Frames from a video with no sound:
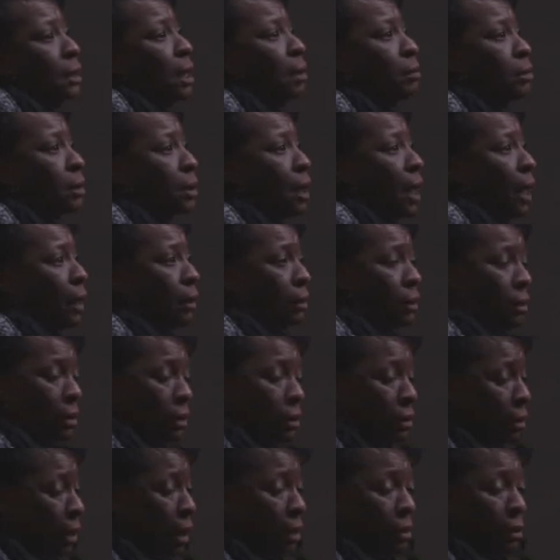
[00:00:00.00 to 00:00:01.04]
I was like,
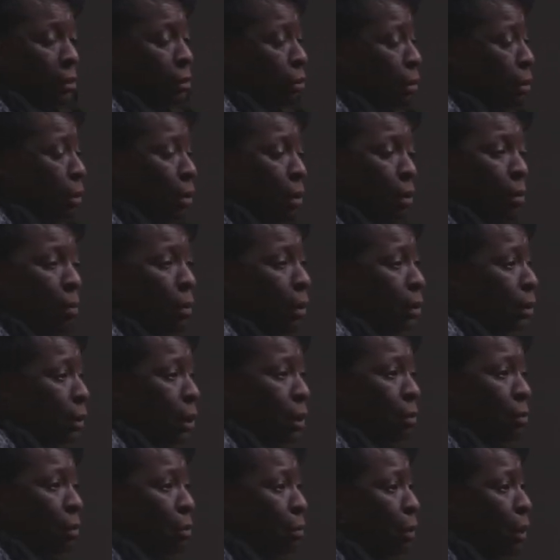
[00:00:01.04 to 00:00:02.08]
that's the only person
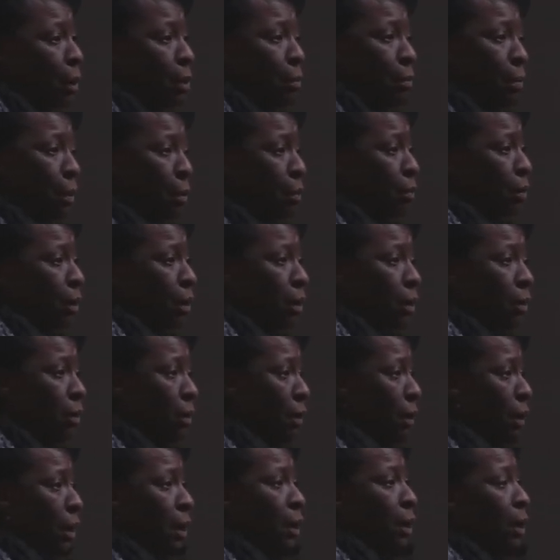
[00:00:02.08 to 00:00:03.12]
he would really be with.
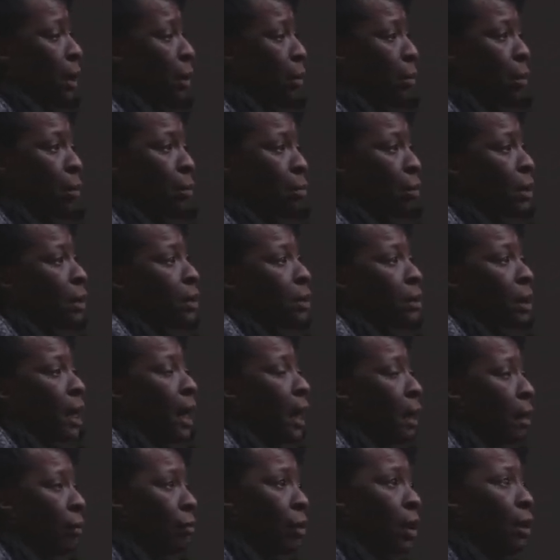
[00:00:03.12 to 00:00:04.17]
Cary was
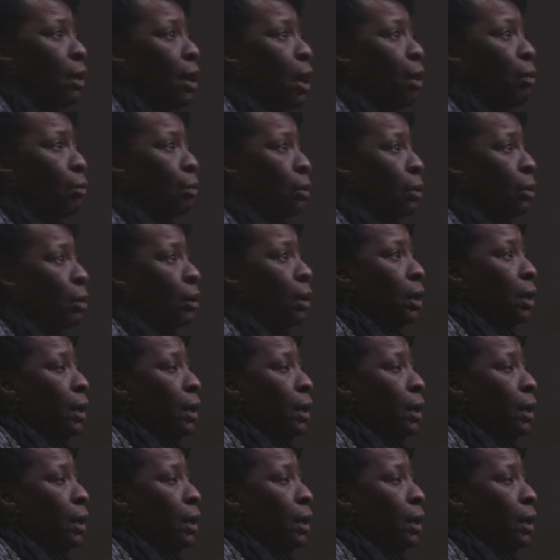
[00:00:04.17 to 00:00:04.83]
kind of a loner.